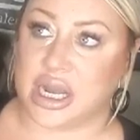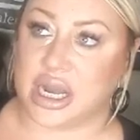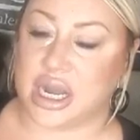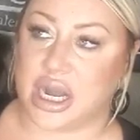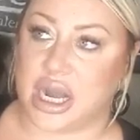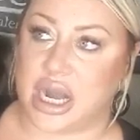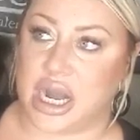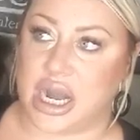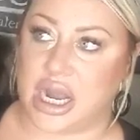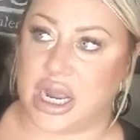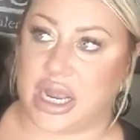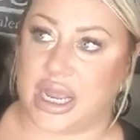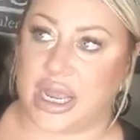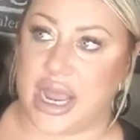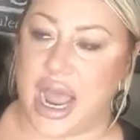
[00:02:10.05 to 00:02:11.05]
I
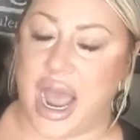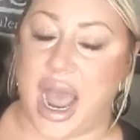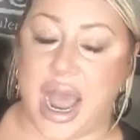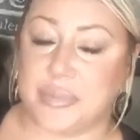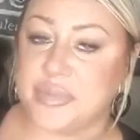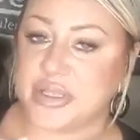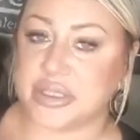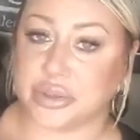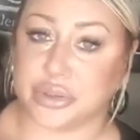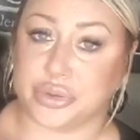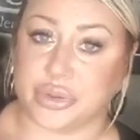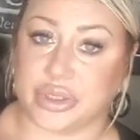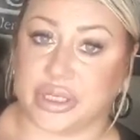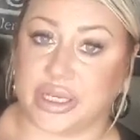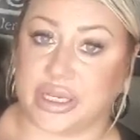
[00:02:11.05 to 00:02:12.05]

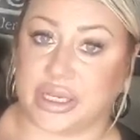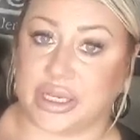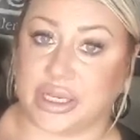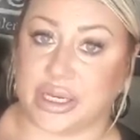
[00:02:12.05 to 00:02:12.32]
absolutely,